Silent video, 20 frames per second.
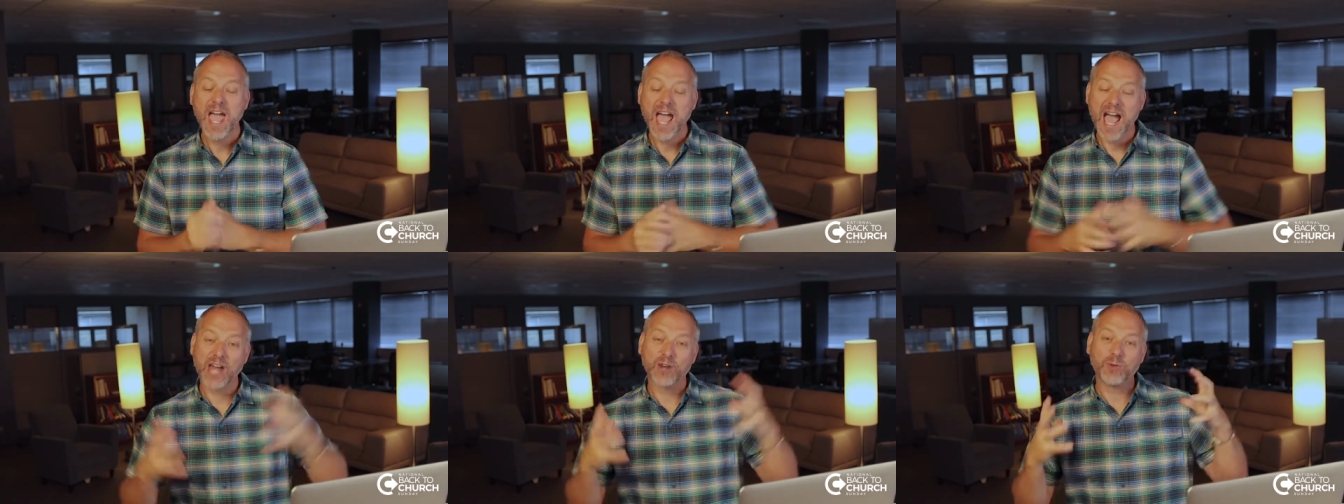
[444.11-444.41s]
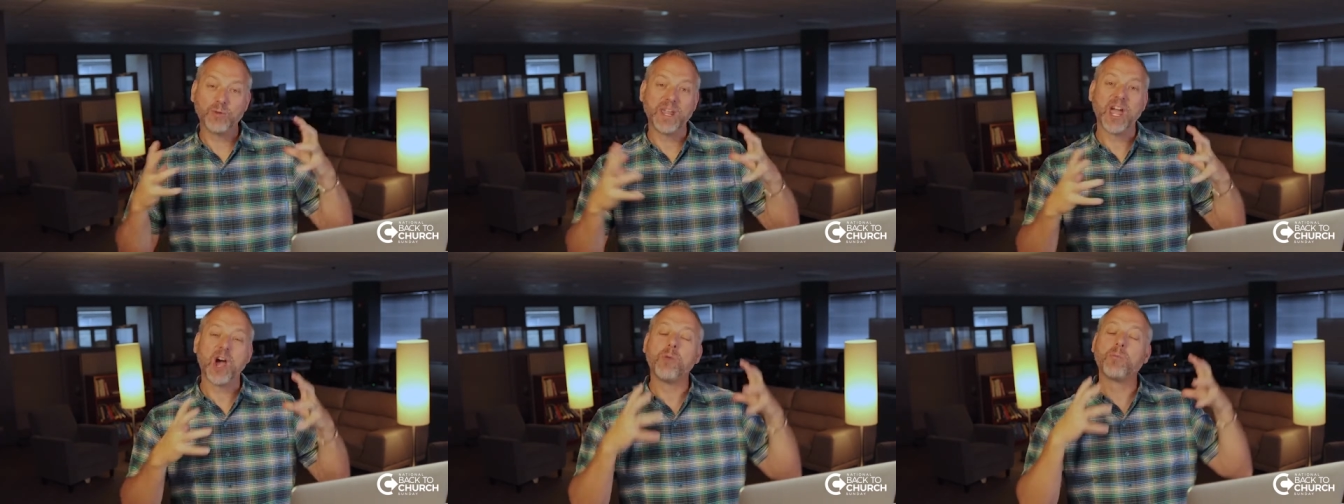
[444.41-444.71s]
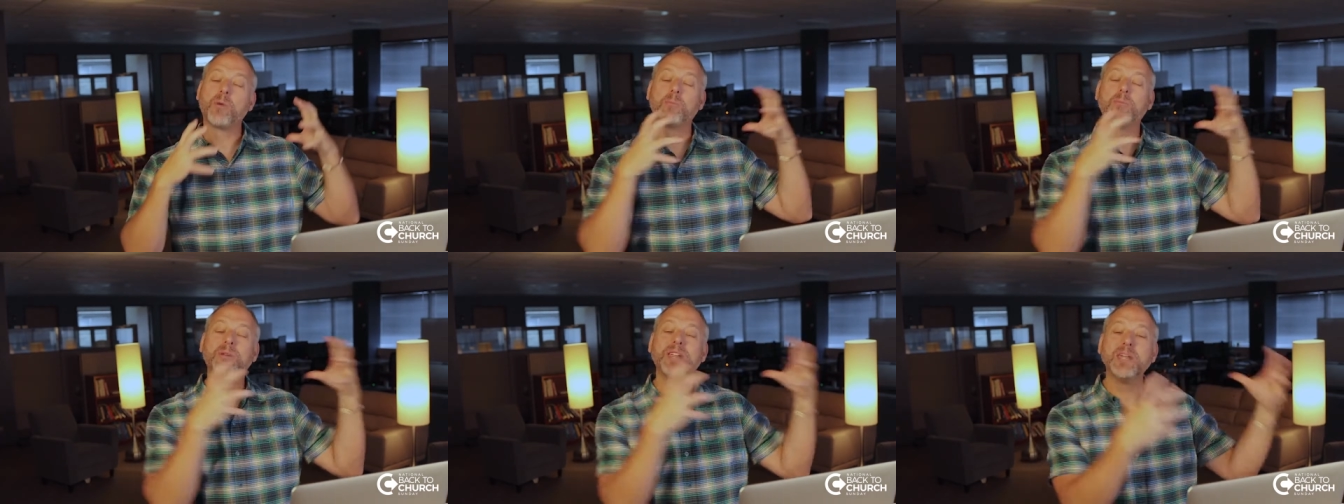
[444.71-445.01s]
How do we
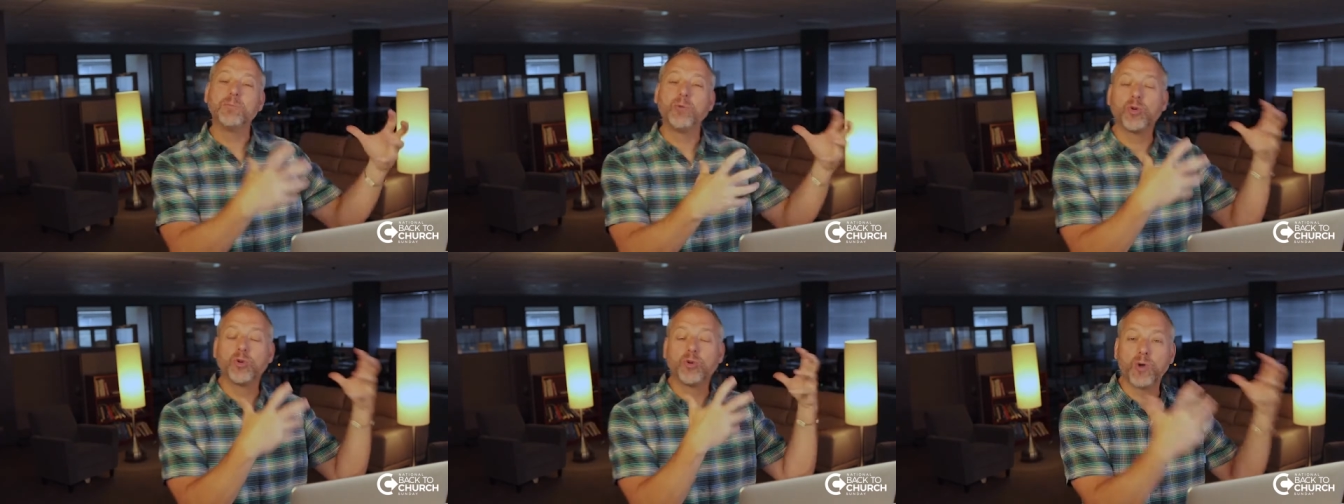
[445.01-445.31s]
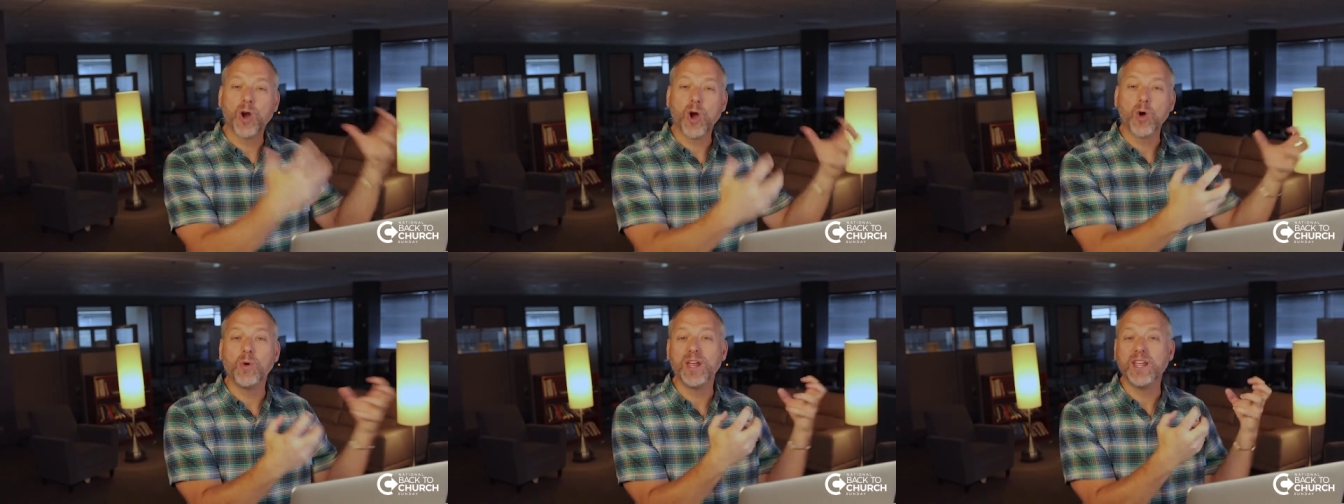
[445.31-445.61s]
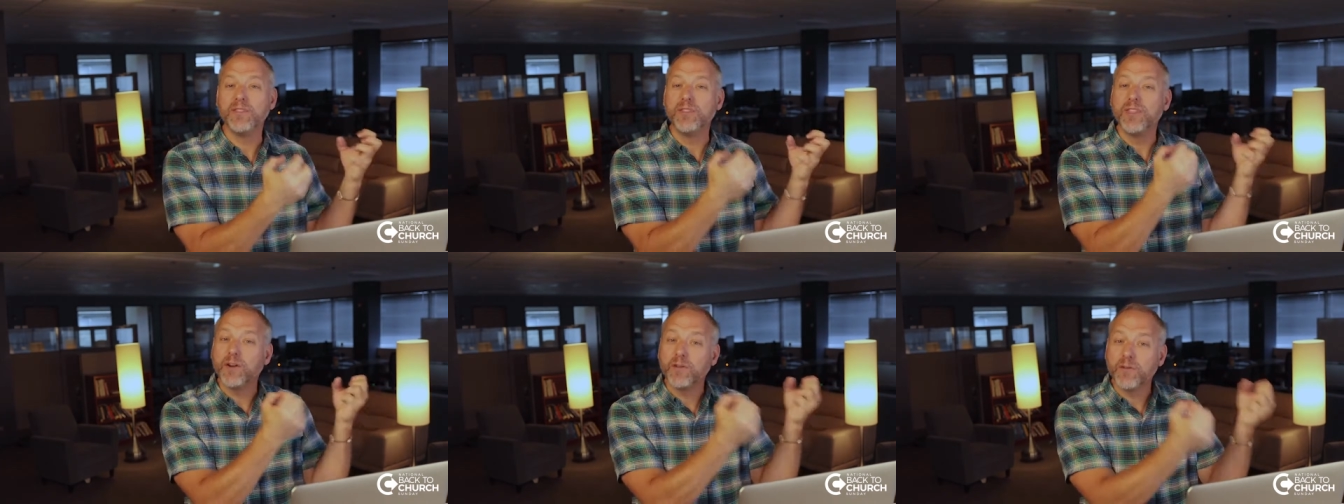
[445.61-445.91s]
help our people grow
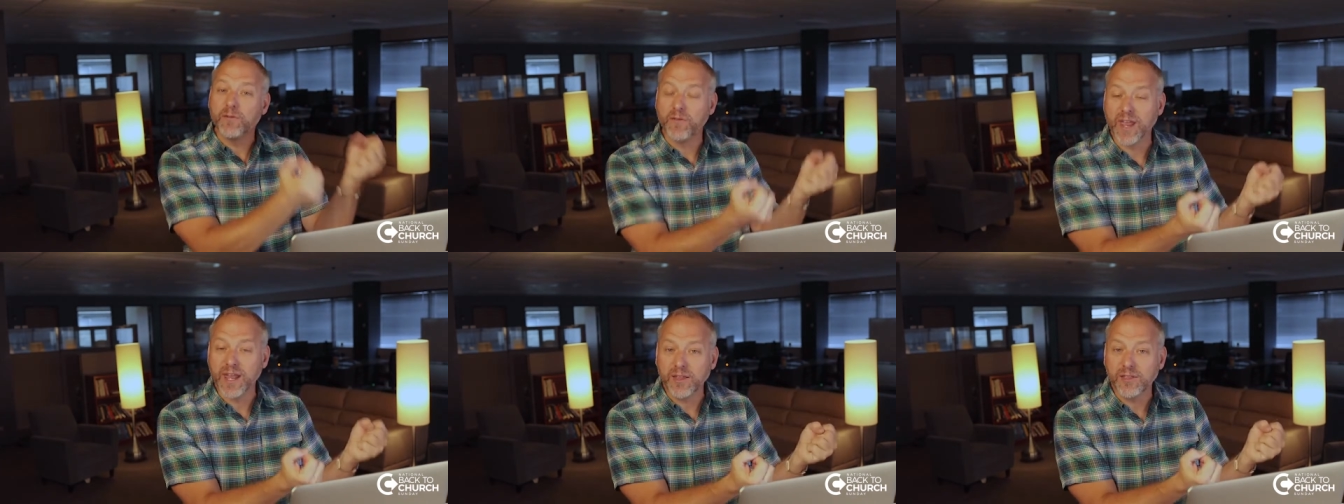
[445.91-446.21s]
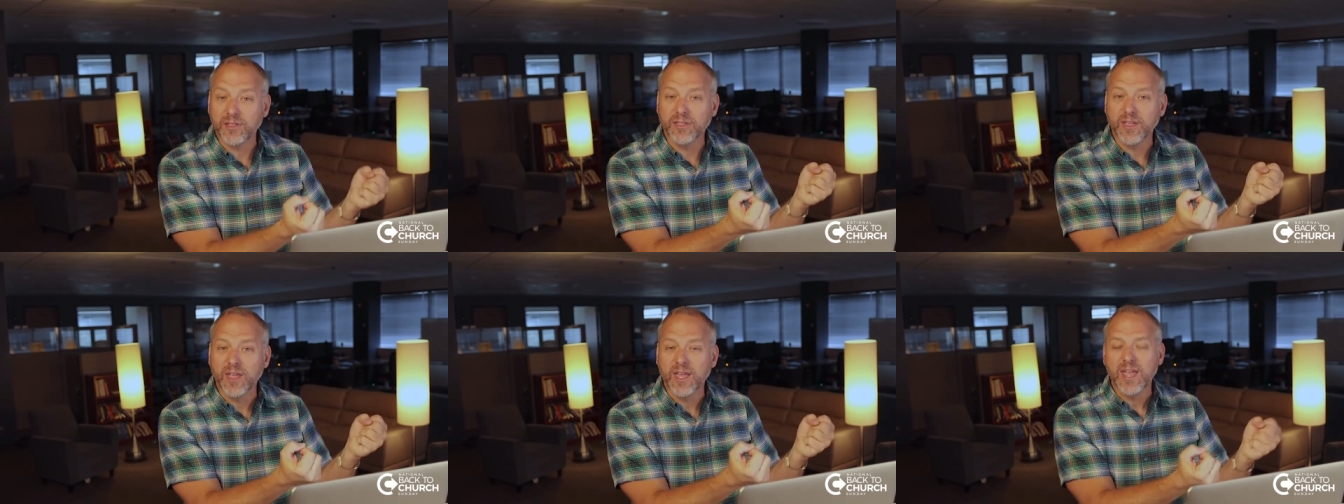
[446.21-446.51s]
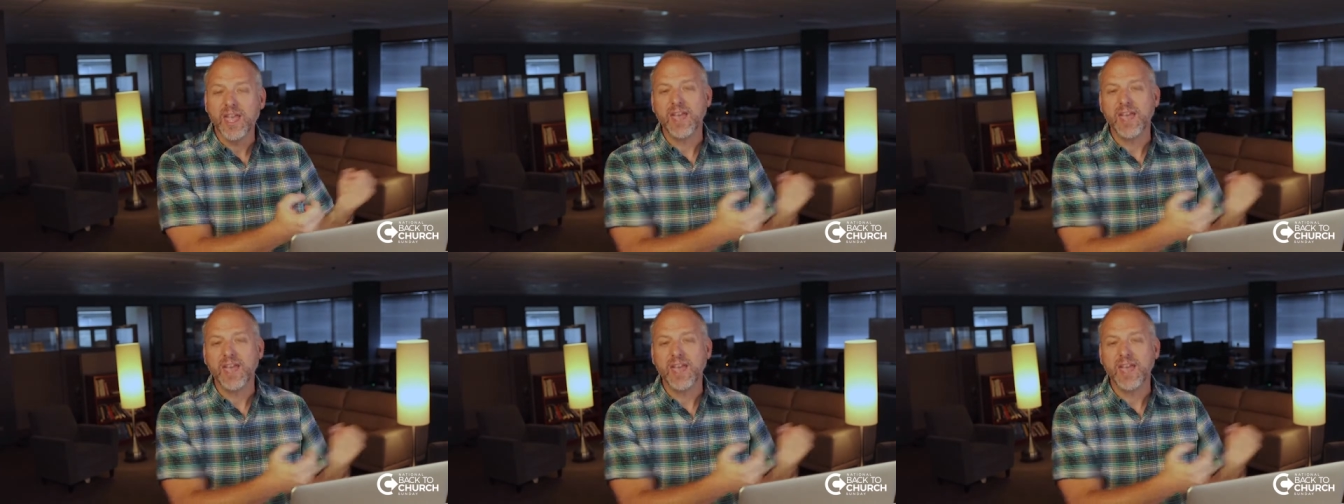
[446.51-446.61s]
in their faith?